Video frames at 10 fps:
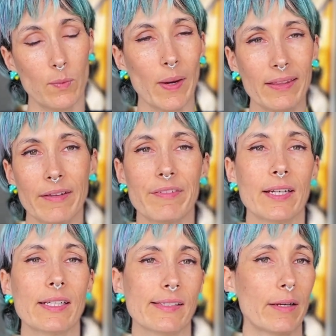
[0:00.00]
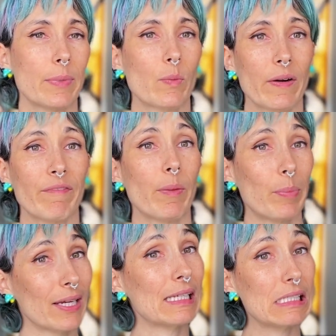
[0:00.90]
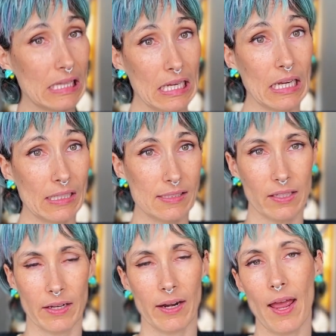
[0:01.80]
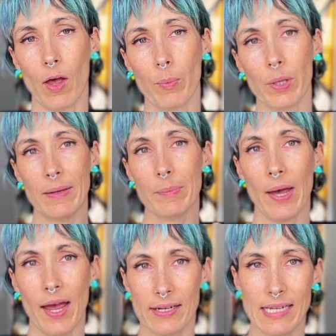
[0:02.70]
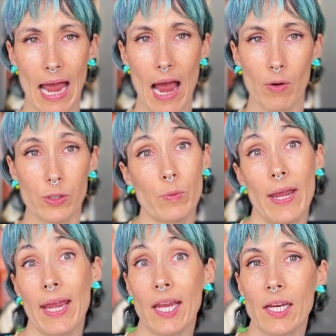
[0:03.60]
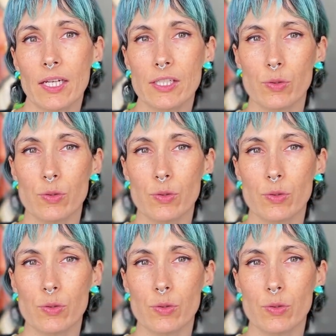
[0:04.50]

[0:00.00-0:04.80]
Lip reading: Weightlifting is going to be one of the biggest things that's going to help impact how you age,